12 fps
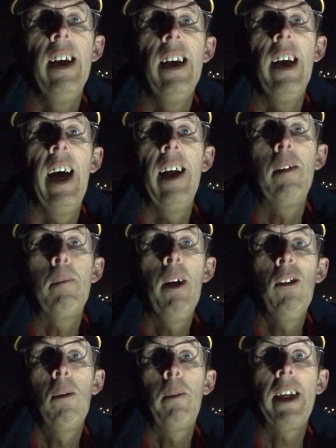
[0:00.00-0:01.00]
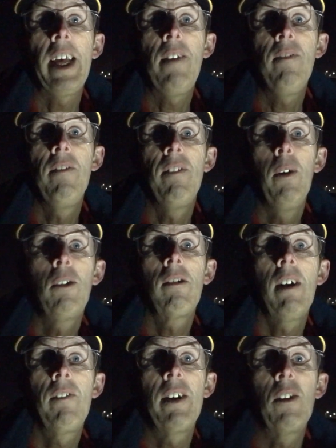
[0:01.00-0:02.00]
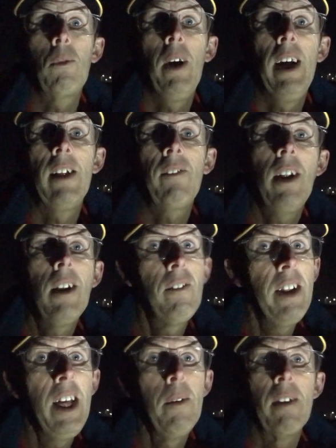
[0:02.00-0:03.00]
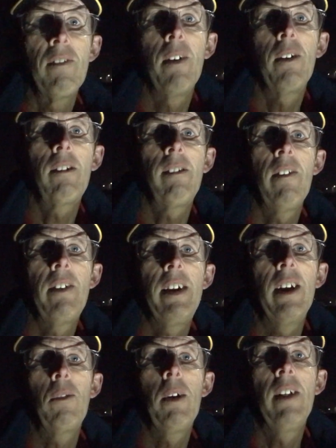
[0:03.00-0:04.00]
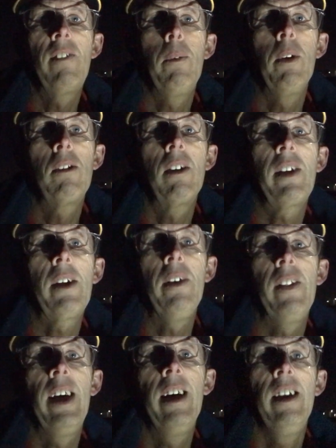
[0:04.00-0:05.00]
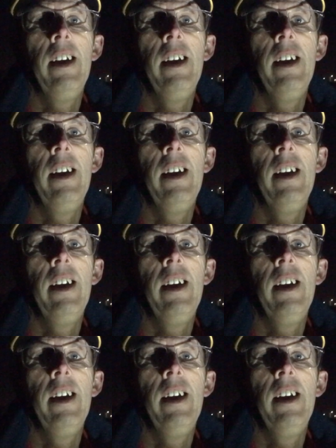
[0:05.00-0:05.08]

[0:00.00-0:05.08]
and possibly even photograph it as well. I've got a video on photographing it as well if you want to have a go at that.